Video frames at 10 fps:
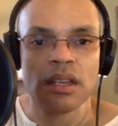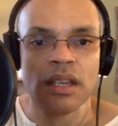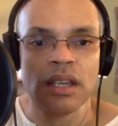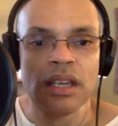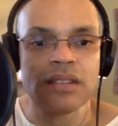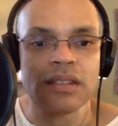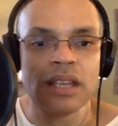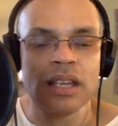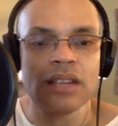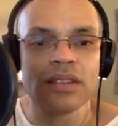He
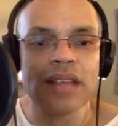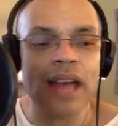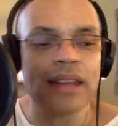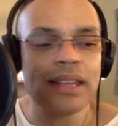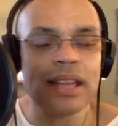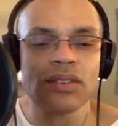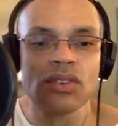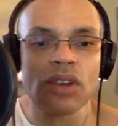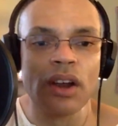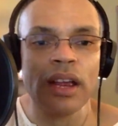is not
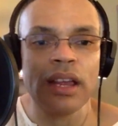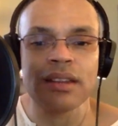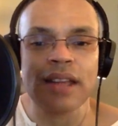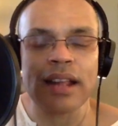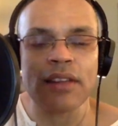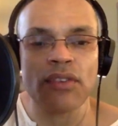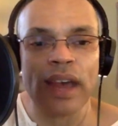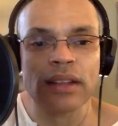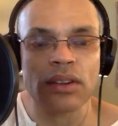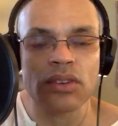necessary. He is not a
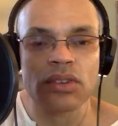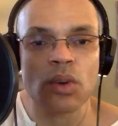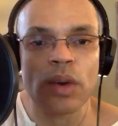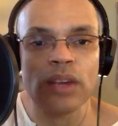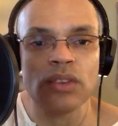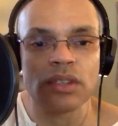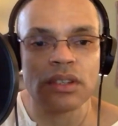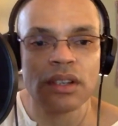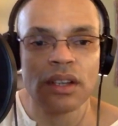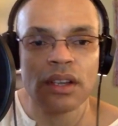factor in this equation,
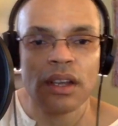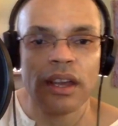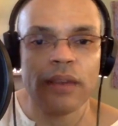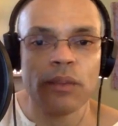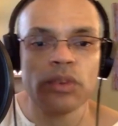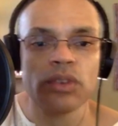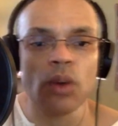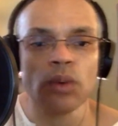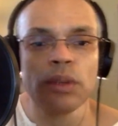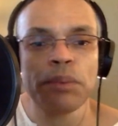and was
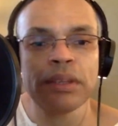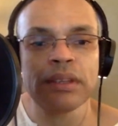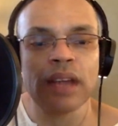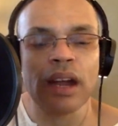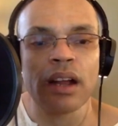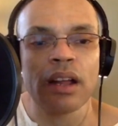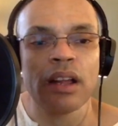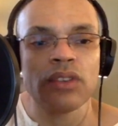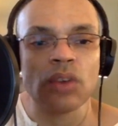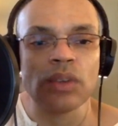only put there
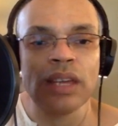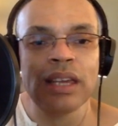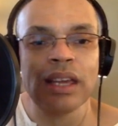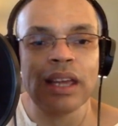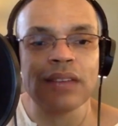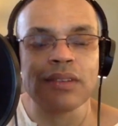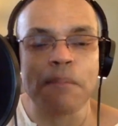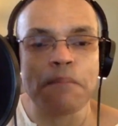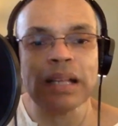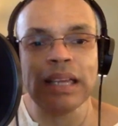so that he can get
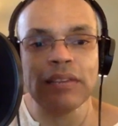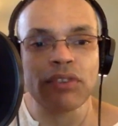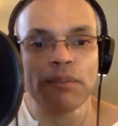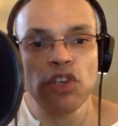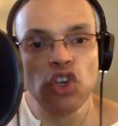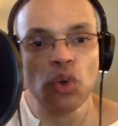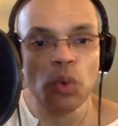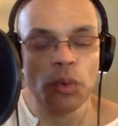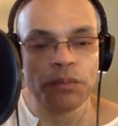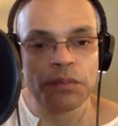some money from
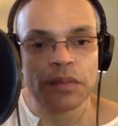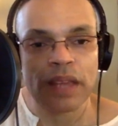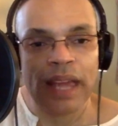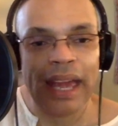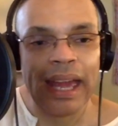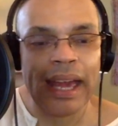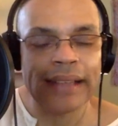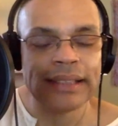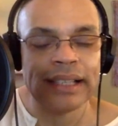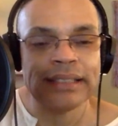you
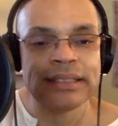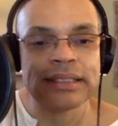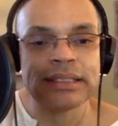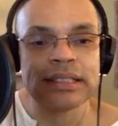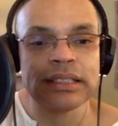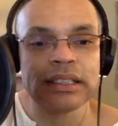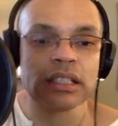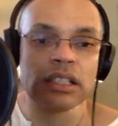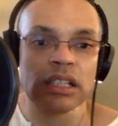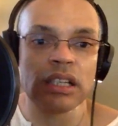and to look
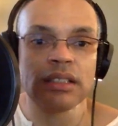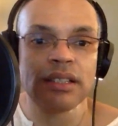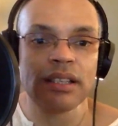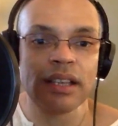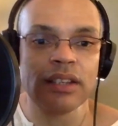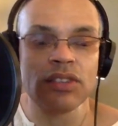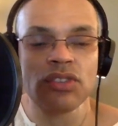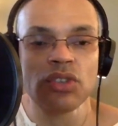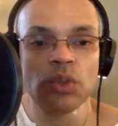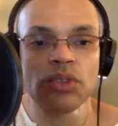good in his
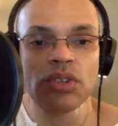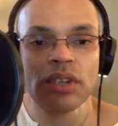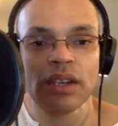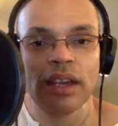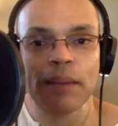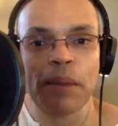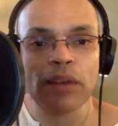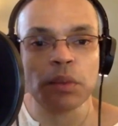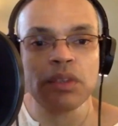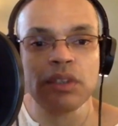suit and
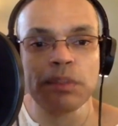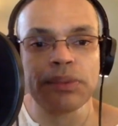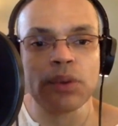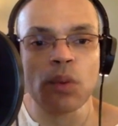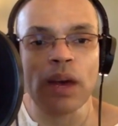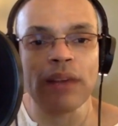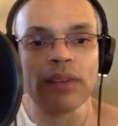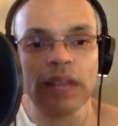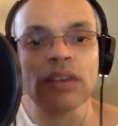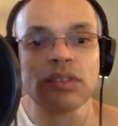possibly sleep with your wife.
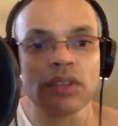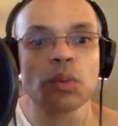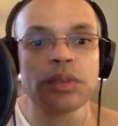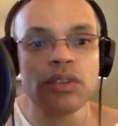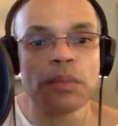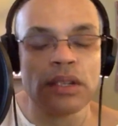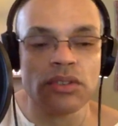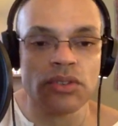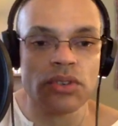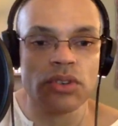And yes, that's what these
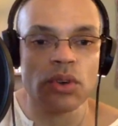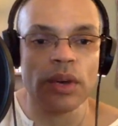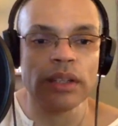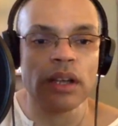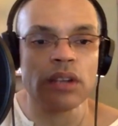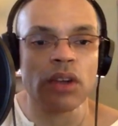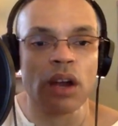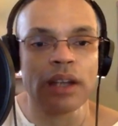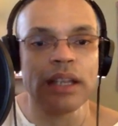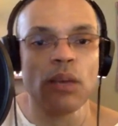ministers are doing. They're
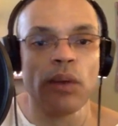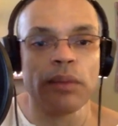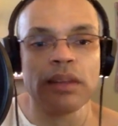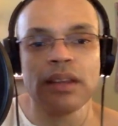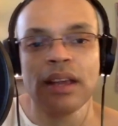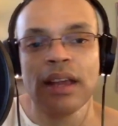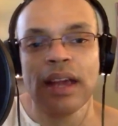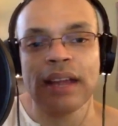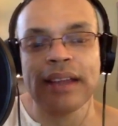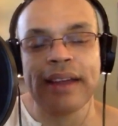targeting women
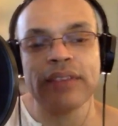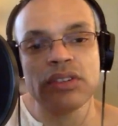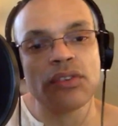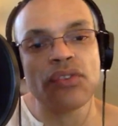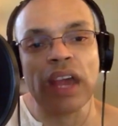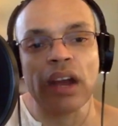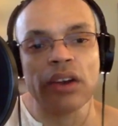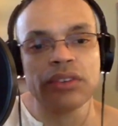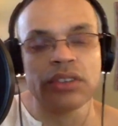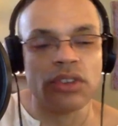and having these
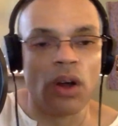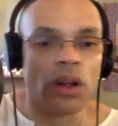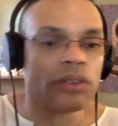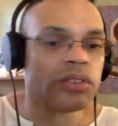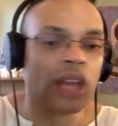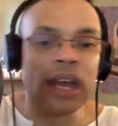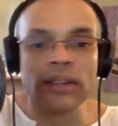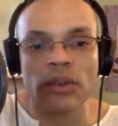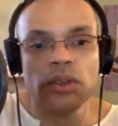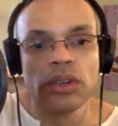affairs, and it's all
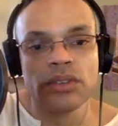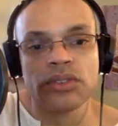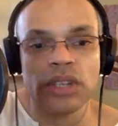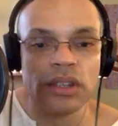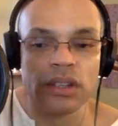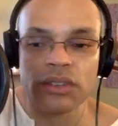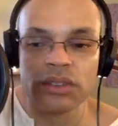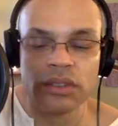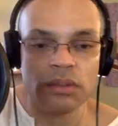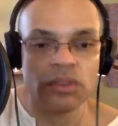scandal. You can see this,
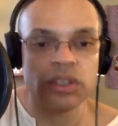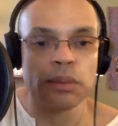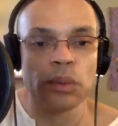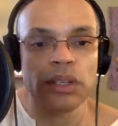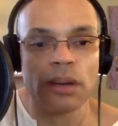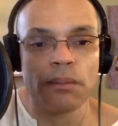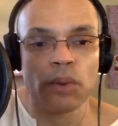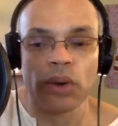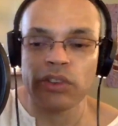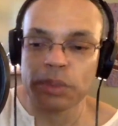and sleeping with young
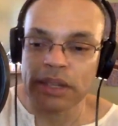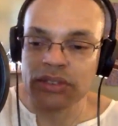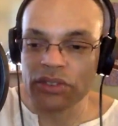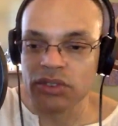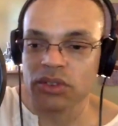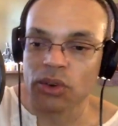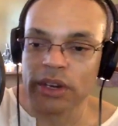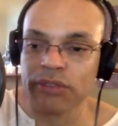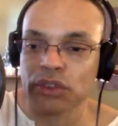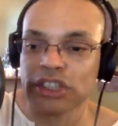boys, but that's a
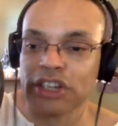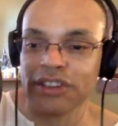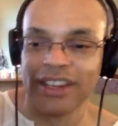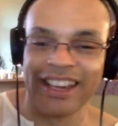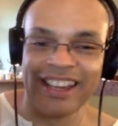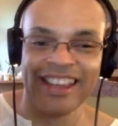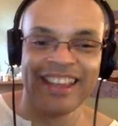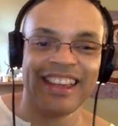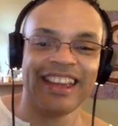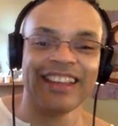story for another day.
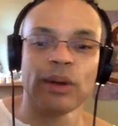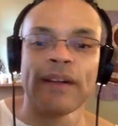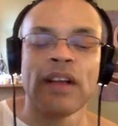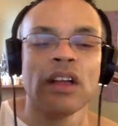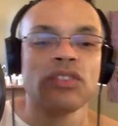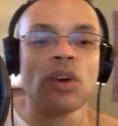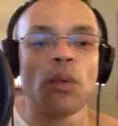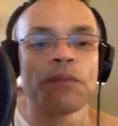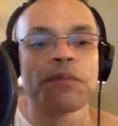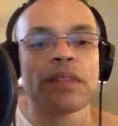Anyway,
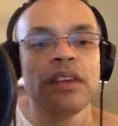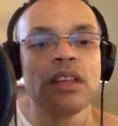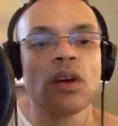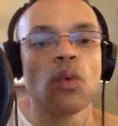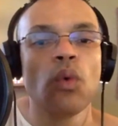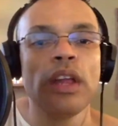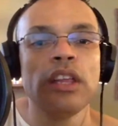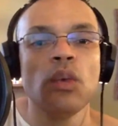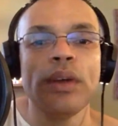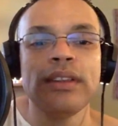so, you know,
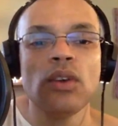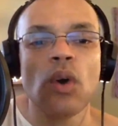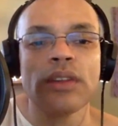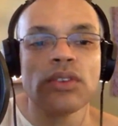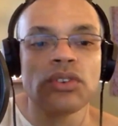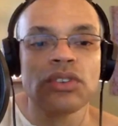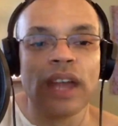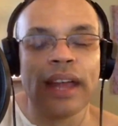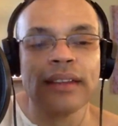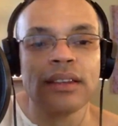when you
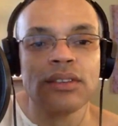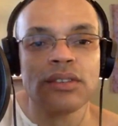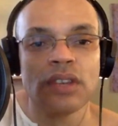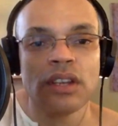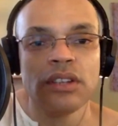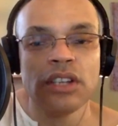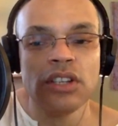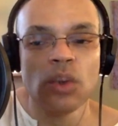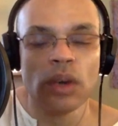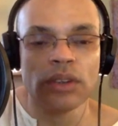understand this, then
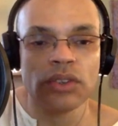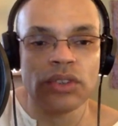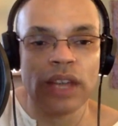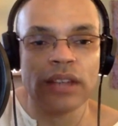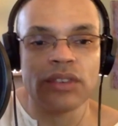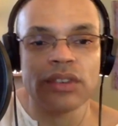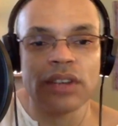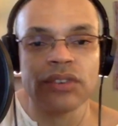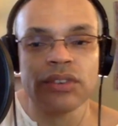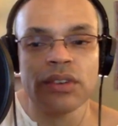you understand there's
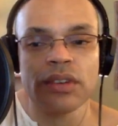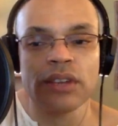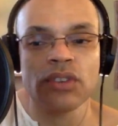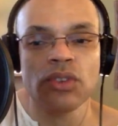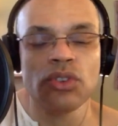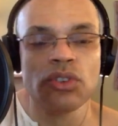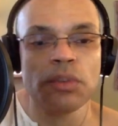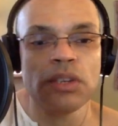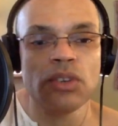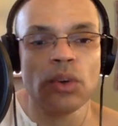nothing that you should
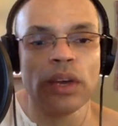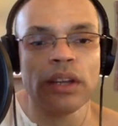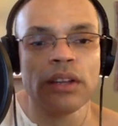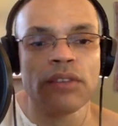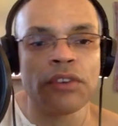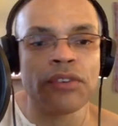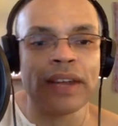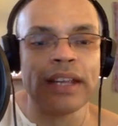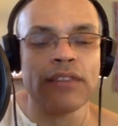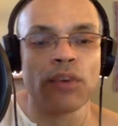be doing for
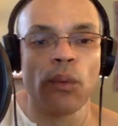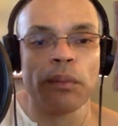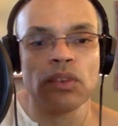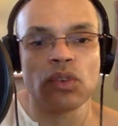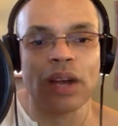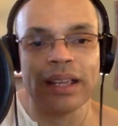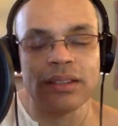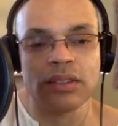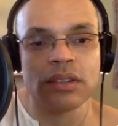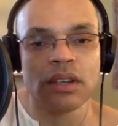fighting for women's
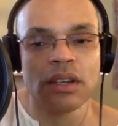rights.